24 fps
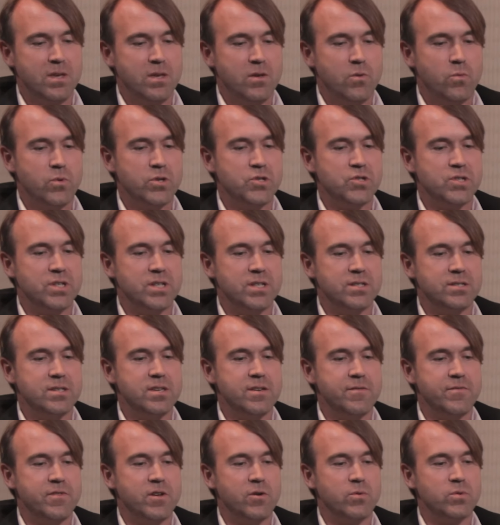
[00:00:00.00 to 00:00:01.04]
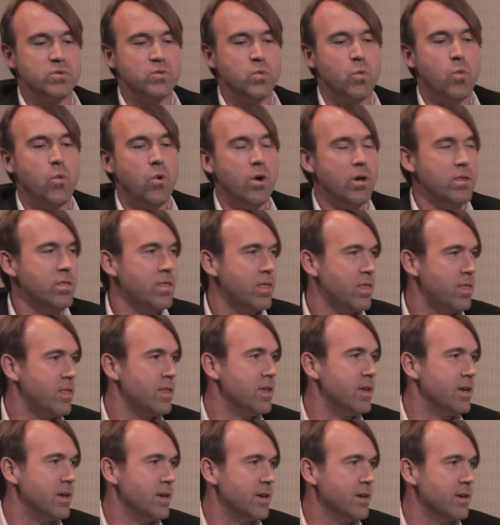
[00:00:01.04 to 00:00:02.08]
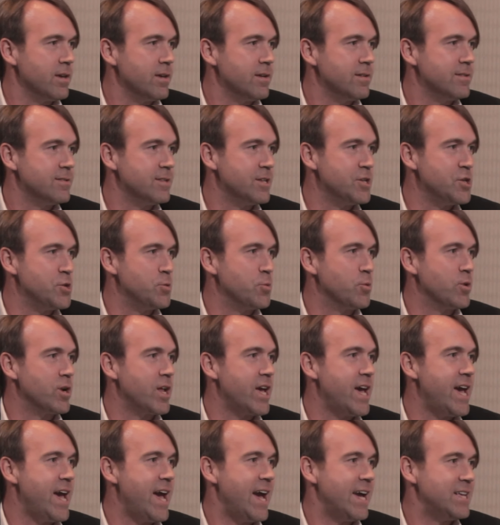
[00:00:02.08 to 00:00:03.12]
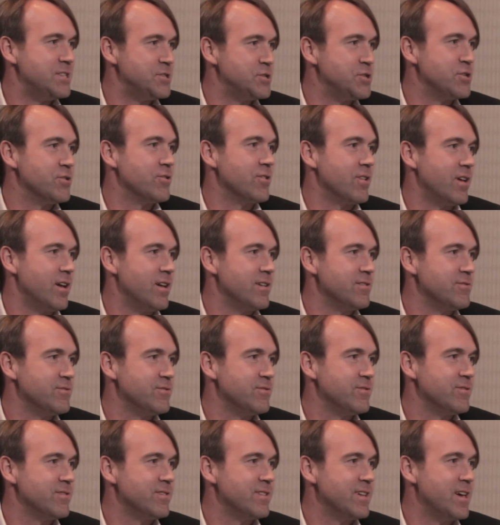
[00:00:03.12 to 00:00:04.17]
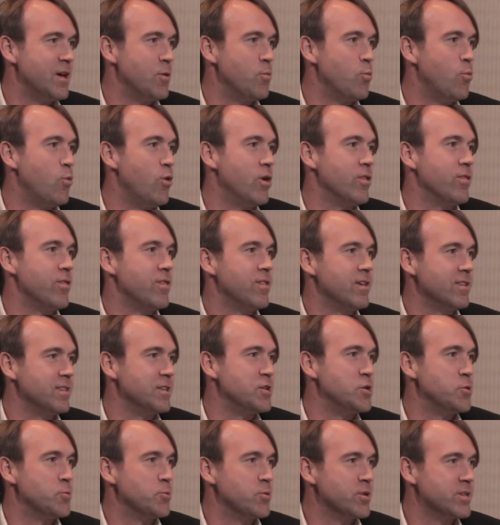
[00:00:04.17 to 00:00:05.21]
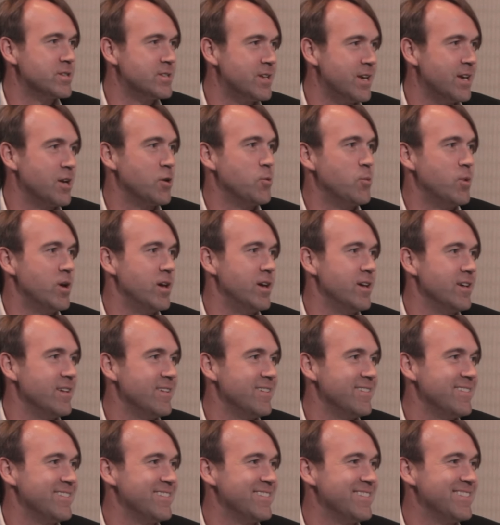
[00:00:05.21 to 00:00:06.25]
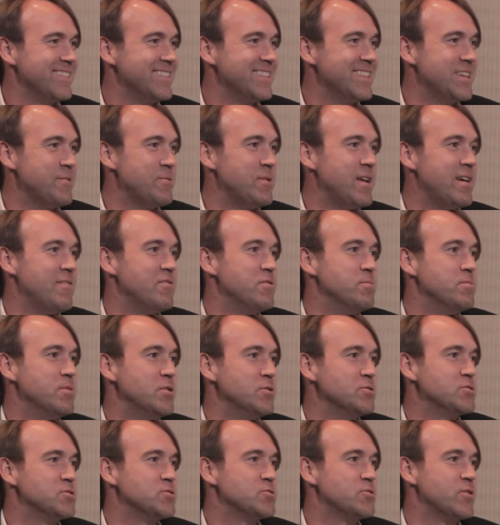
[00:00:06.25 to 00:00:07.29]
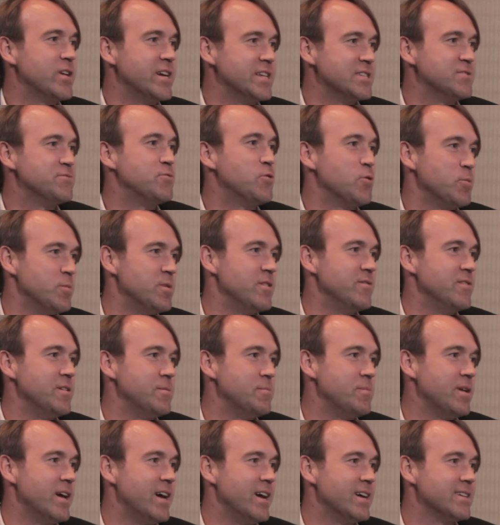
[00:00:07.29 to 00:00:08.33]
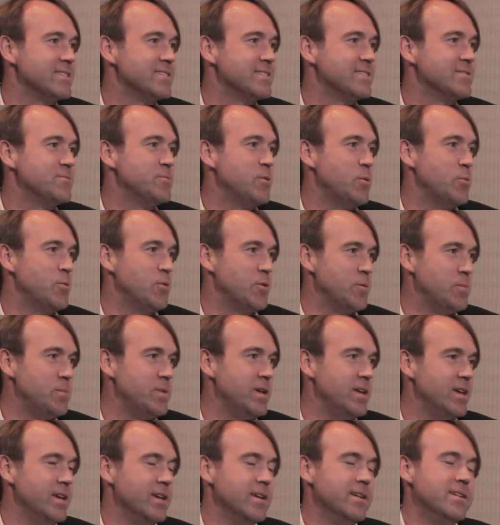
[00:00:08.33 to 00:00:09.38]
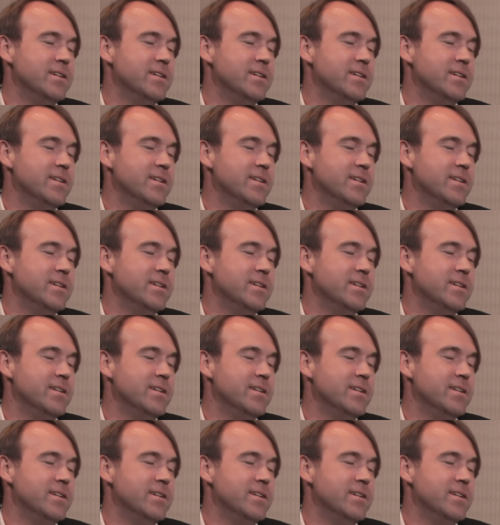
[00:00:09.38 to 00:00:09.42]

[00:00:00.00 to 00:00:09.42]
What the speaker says: which is, if there was one thing that you were to add to your life and one thing that you were to take away that would have the most transformative impact, what would it be?